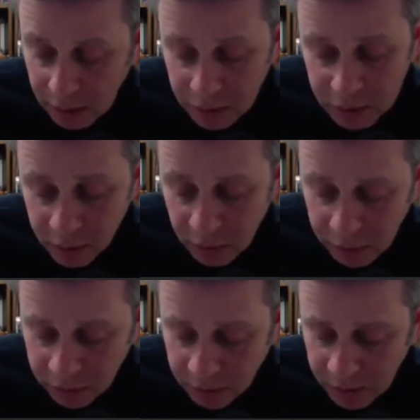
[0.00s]
lots more
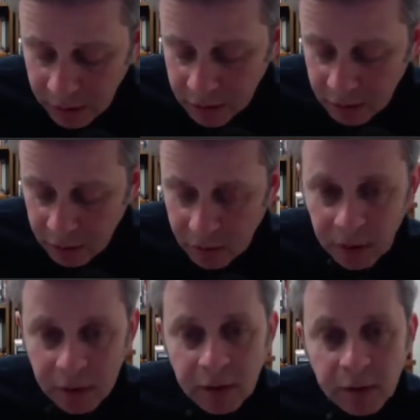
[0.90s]
of them in
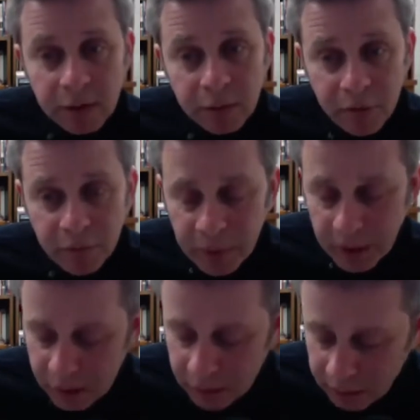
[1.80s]
history than we've
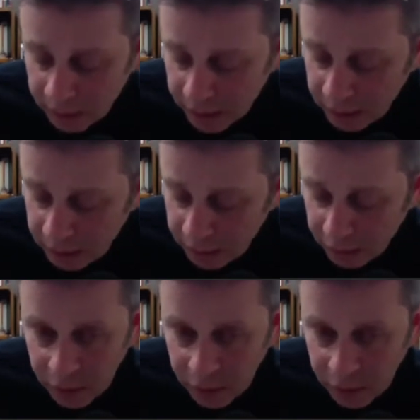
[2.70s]
been led to believe.